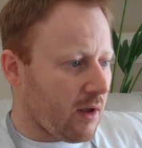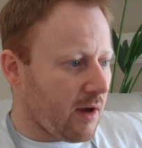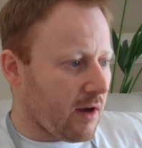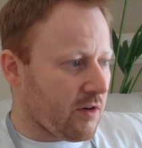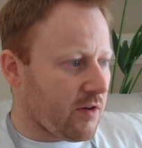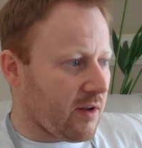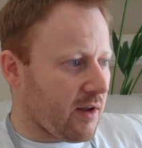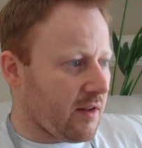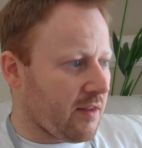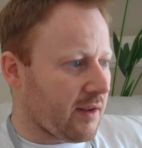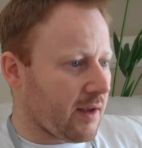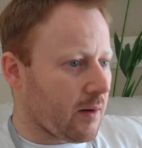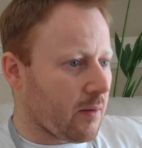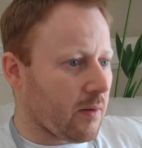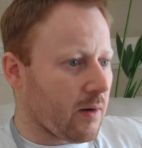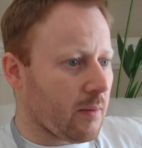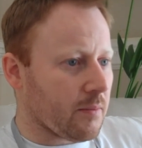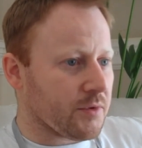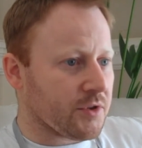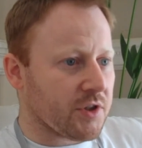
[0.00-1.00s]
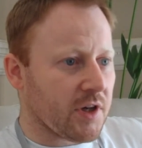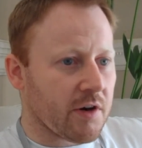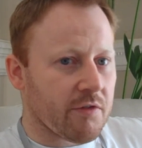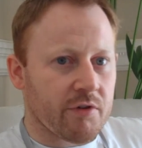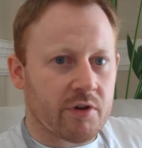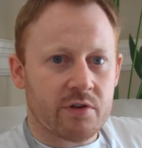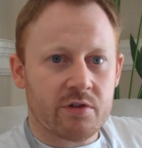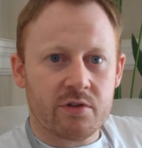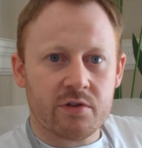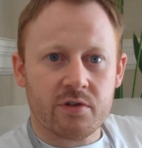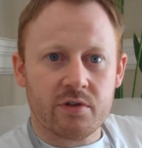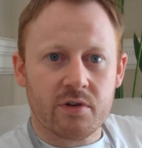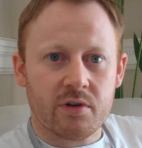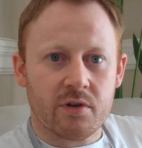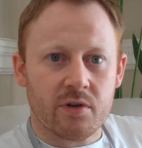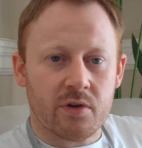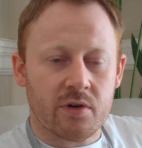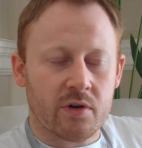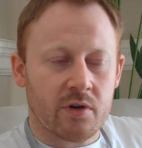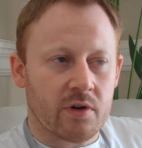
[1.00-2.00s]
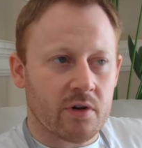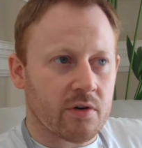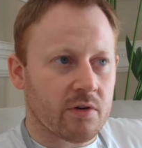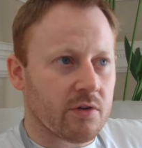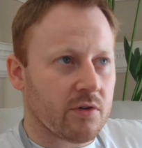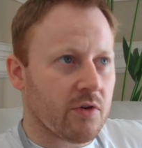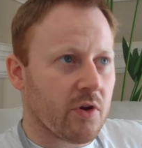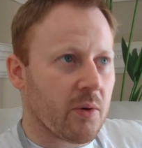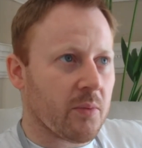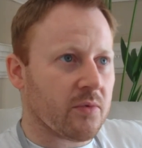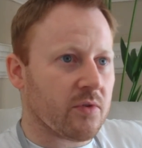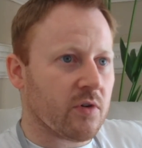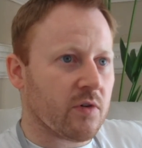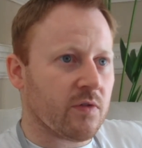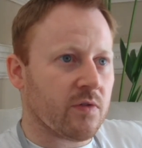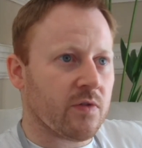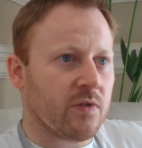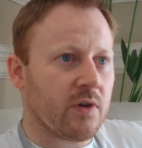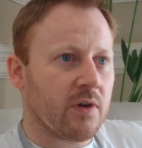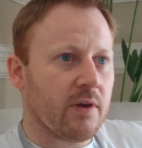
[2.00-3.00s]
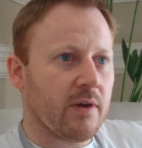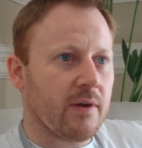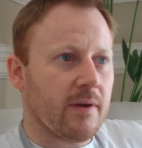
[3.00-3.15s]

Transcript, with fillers: I, try, I think I'm generous. You know, in terms of